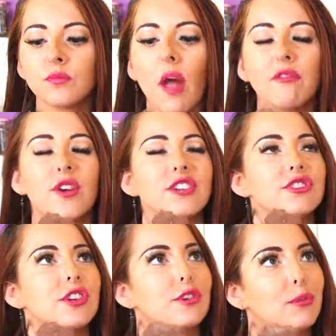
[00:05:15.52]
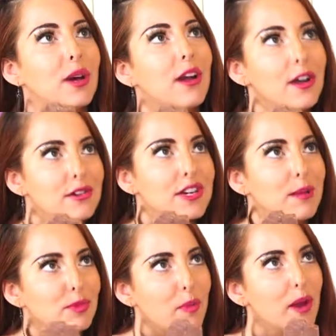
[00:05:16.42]
a fudgesicle, but 100
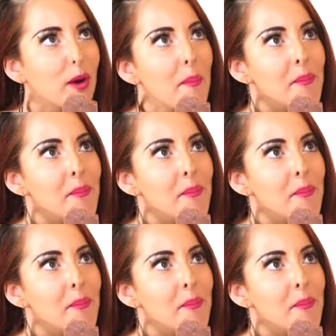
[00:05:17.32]
times better.